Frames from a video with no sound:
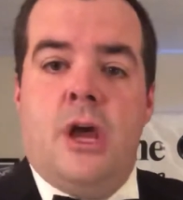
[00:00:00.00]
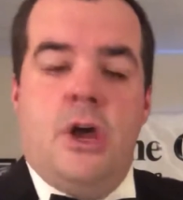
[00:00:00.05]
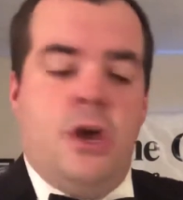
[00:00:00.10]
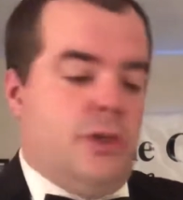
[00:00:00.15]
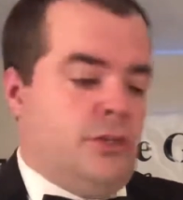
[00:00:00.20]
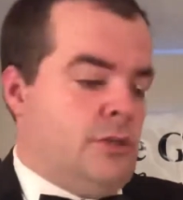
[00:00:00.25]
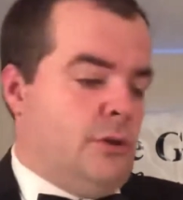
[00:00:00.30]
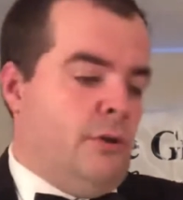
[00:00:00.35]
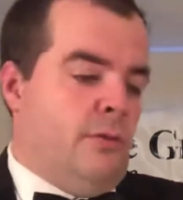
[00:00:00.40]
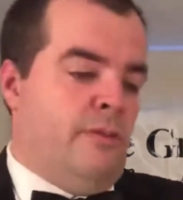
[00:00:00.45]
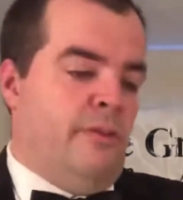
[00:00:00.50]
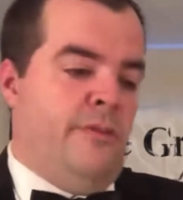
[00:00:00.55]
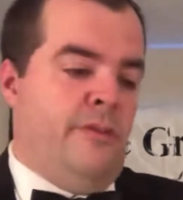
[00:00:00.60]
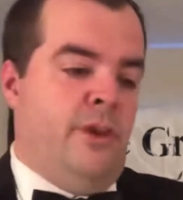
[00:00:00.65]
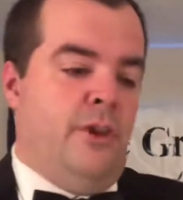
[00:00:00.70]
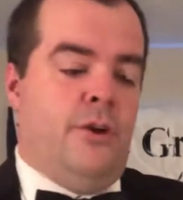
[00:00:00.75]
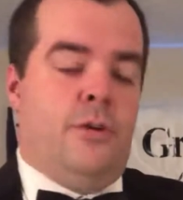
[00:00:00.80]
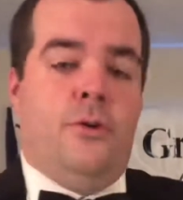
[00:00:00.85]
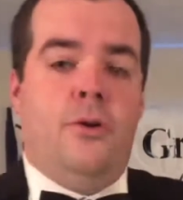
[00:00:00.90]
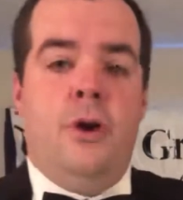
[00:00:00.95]
So to
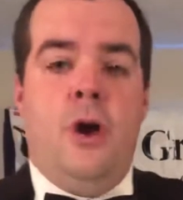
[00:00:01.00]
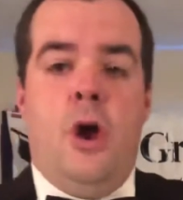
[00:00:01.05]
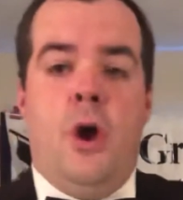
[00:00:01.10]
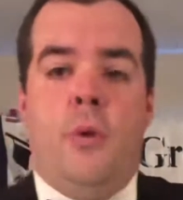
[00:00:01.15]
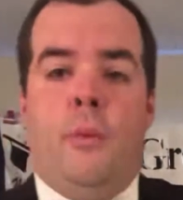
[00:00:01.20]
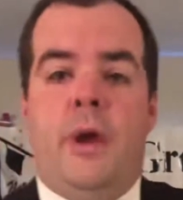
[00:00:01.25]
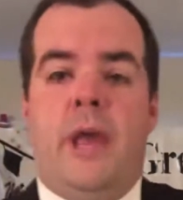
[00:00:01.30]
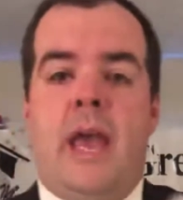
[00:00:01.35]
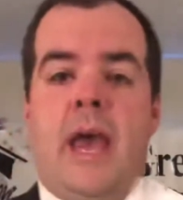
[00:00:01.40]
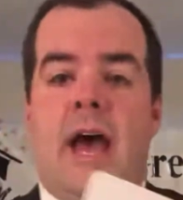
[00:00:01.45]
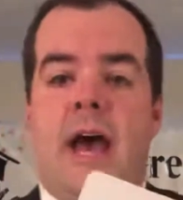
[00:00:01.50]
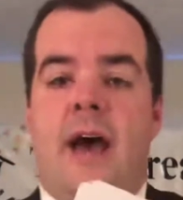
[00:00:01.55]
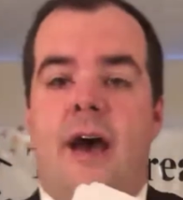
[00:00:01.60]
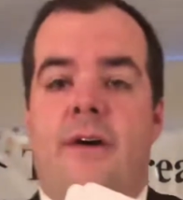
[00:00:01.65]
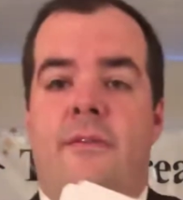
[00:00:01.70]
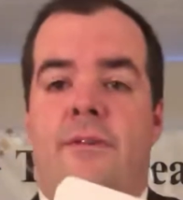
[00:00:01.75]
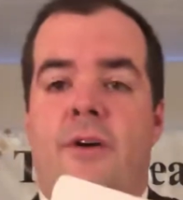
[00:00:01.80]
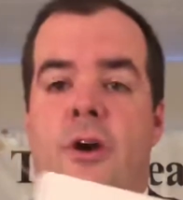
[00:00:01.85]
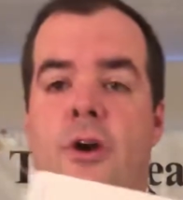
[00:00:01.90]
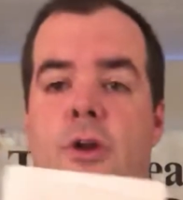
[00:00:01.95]
review, we
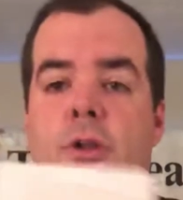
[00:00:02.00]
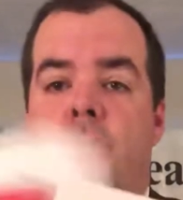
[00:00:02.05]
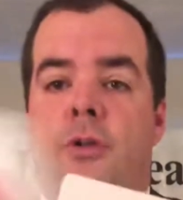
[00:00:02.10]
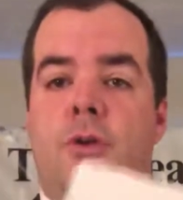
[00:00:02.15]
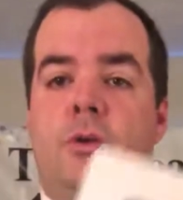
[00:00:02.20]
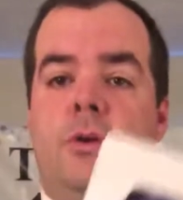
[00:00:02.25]
have 2